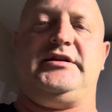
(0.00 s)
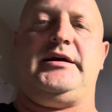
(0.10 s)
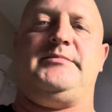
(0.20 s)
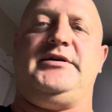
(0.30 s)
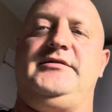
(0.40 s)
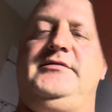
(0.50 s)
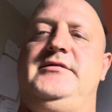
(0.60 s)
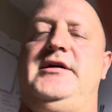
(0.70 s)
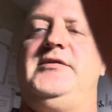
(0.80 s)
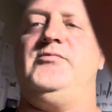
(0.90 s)
the like button,
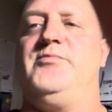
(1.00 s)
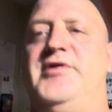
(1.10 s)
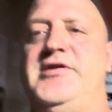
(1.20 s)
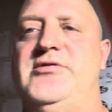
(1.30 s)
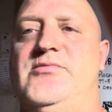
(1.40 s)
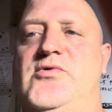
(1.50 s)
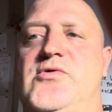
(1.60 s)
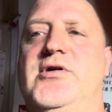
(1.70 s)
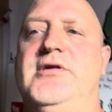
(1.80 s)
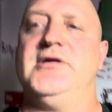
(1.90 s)
and we'll bring you more